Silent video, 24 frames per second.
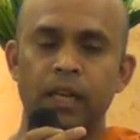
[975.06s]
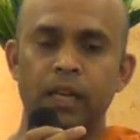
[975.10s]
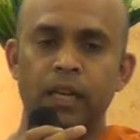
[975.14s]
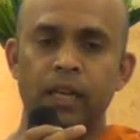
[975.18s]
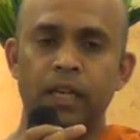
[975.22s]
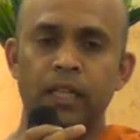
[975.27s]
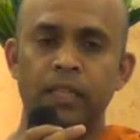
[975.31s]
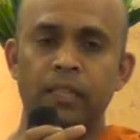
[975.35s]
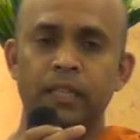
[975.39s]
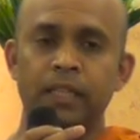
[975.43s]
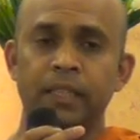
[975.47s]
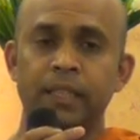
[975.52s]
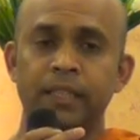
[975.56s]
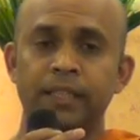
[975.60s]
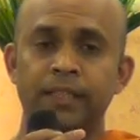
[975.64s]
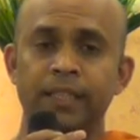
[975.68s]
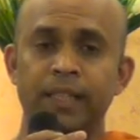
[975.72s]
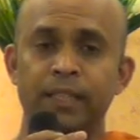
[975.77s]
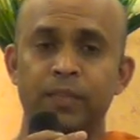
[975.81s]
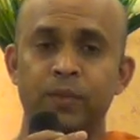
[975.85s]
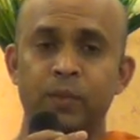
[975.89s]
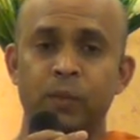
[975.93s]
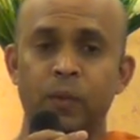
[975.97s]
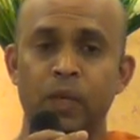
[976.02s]
and near
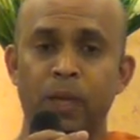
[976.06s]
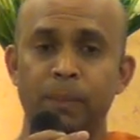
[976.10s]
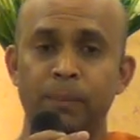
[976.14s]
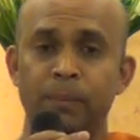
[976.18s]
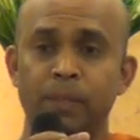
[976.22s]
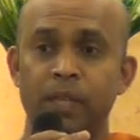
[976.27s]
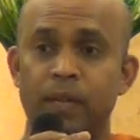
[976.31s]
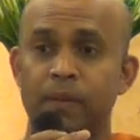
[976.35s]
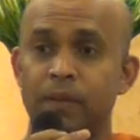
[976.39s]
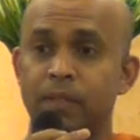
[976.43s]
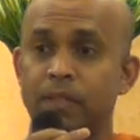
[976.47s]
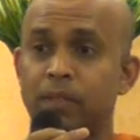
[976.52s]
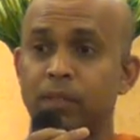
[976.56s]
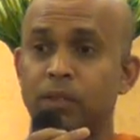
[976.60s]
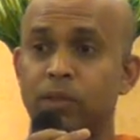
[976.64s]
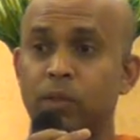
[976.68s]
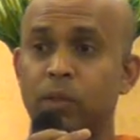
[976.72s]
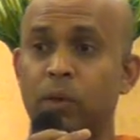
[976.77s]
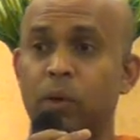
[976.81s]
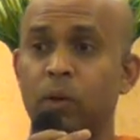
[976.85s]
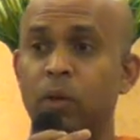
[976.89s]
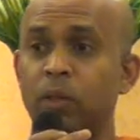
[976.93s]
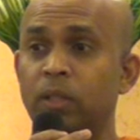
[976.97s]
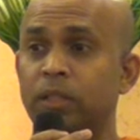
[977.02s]
that swamp there was a
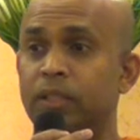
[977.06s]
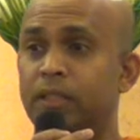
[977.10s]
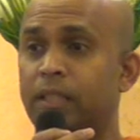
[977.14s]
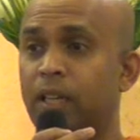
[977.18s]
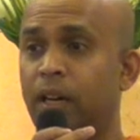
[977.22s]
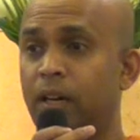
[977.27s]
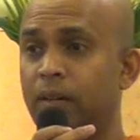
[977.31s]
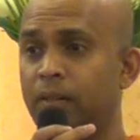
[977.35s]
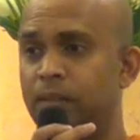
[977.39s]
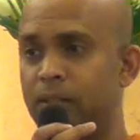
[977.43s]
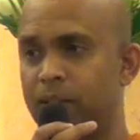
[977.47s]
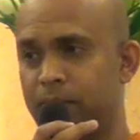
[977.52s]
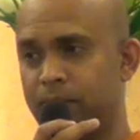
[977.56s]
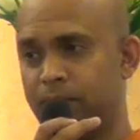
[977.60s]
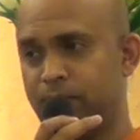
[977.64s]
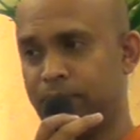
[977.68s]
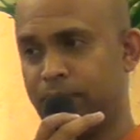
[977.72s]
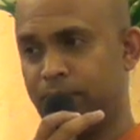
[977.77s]
tall tower.